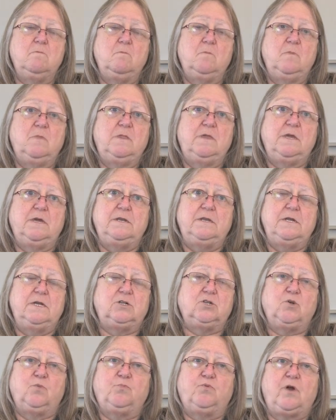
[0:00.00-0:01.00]
the
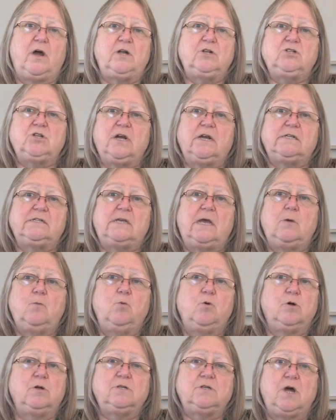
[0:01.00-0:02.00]
initial projects I
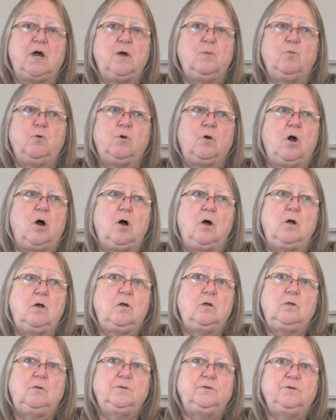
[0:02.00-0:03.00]
worked on were
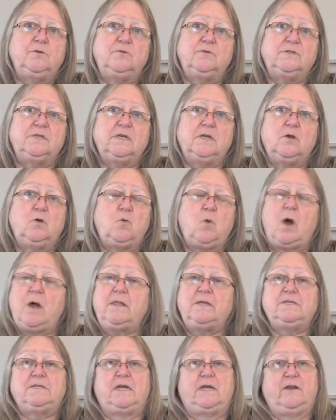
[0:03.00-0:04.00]
all using
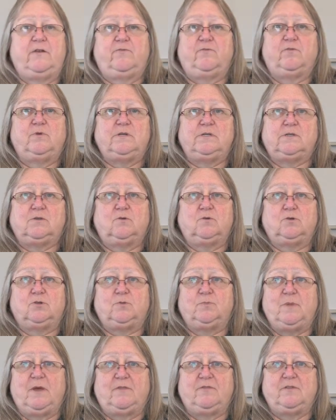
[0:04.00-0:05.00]
qualitative research
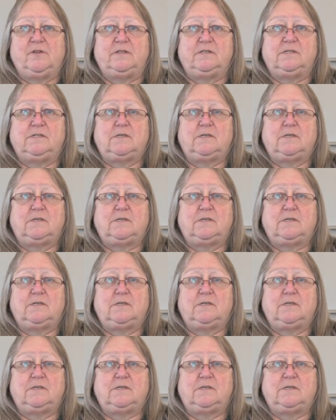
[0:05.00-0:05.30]
methods.